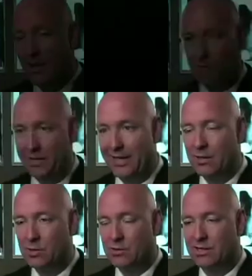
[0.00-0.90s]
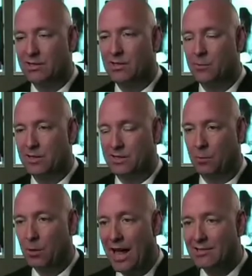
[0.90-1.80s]
And the meningeal system is the
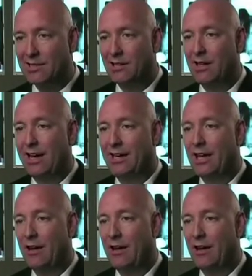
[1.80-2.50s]
plastic-like